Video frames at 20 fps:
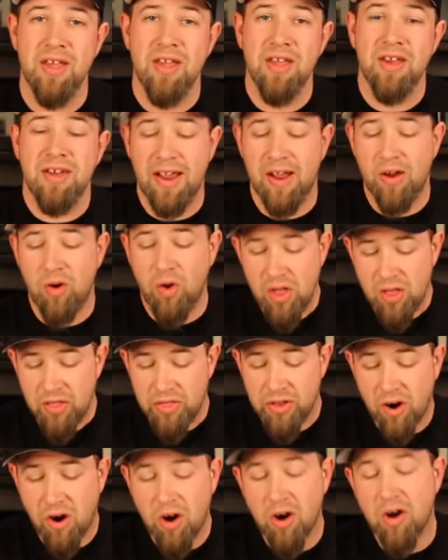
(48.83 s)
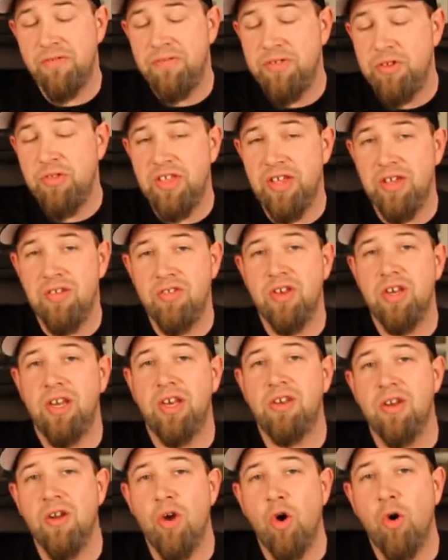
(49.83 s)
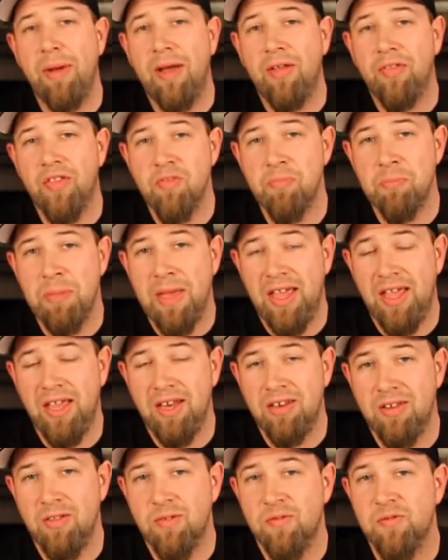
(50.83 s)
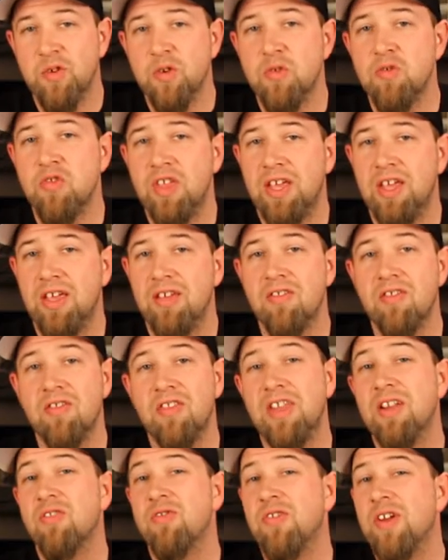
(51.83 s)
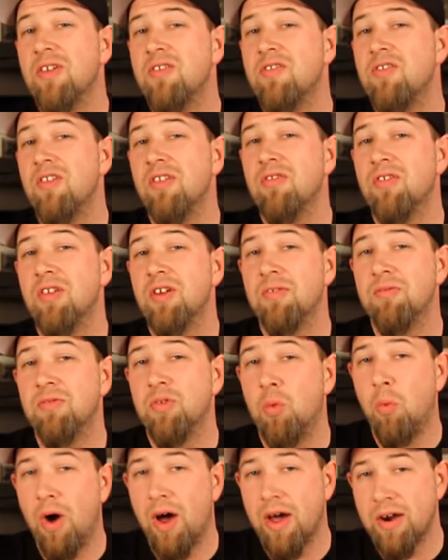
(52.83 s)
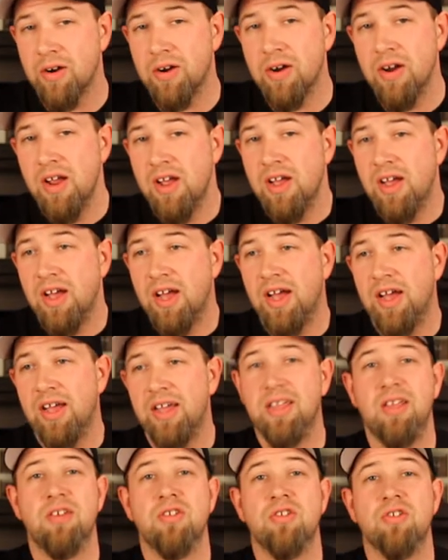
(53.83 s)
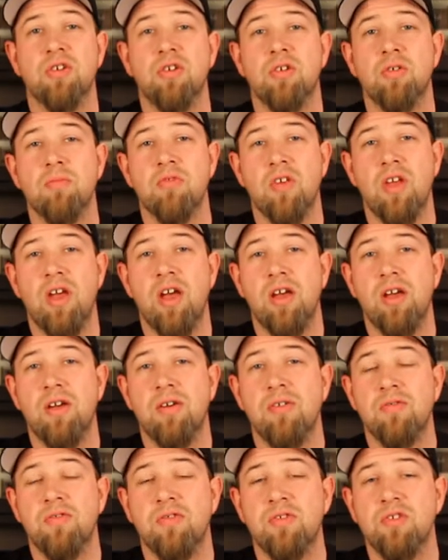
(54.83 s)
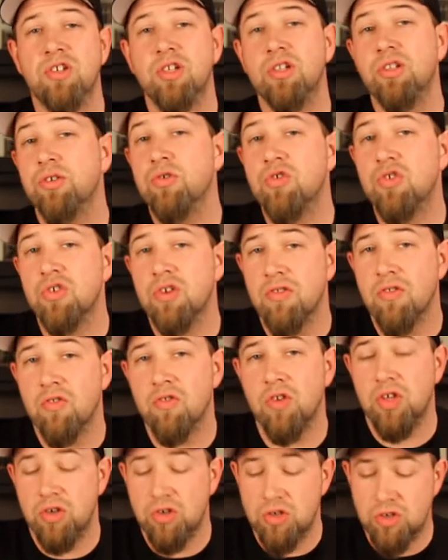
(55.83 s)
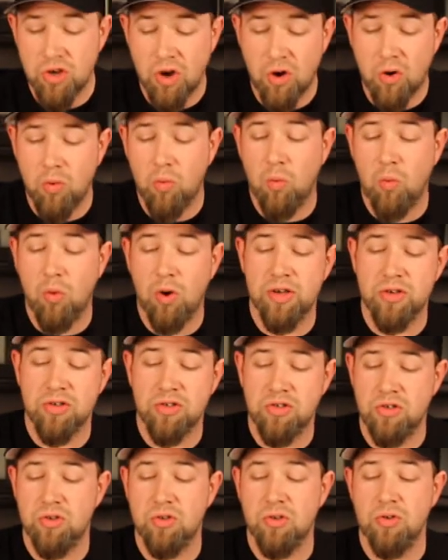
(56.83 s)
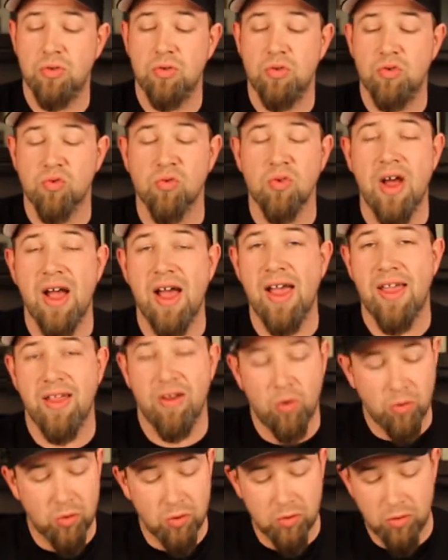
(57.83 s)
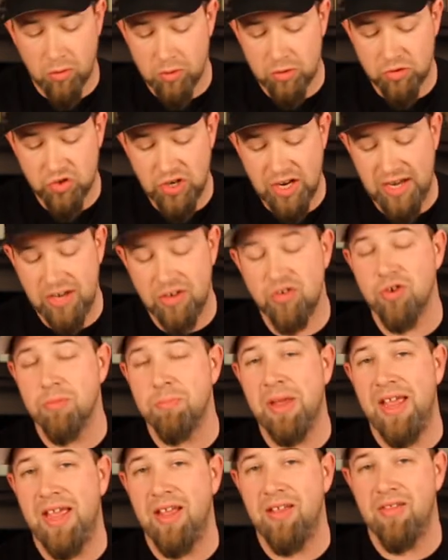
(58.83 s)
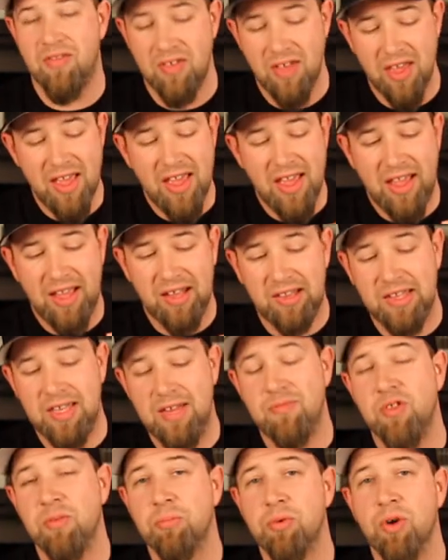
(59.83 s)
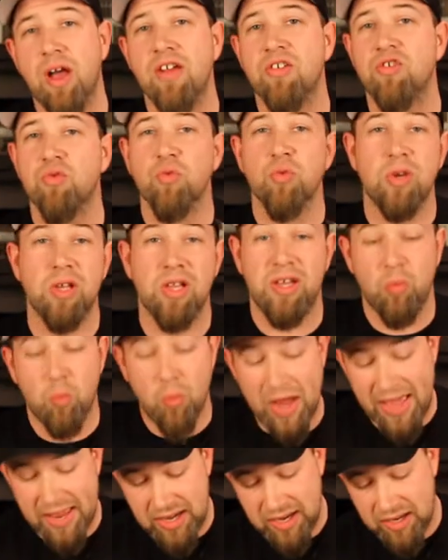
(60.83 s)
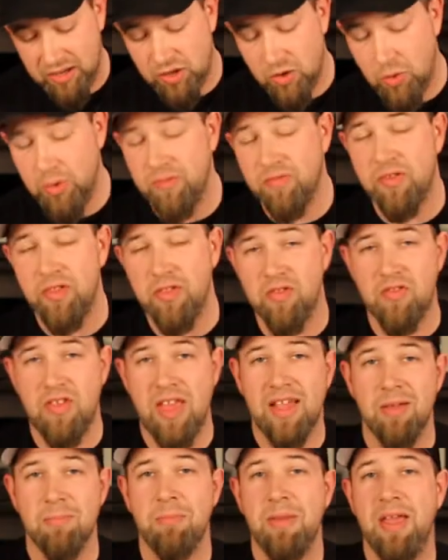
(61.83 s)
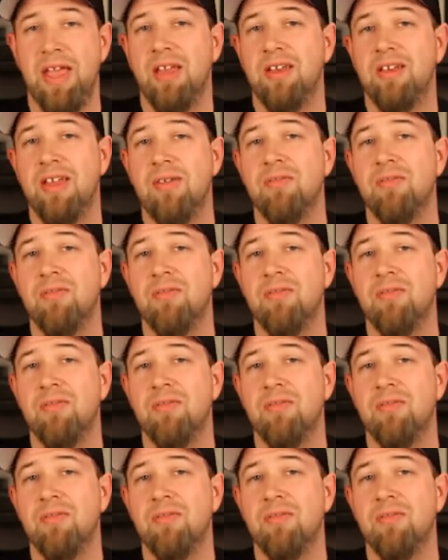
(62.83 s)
Now, there are a few things you need to know about this paint. The first thing is that it's very sensitive to water in terms of dilution. So you don't want to dry or change your paints and leave the brush really wet and go in for the second paint.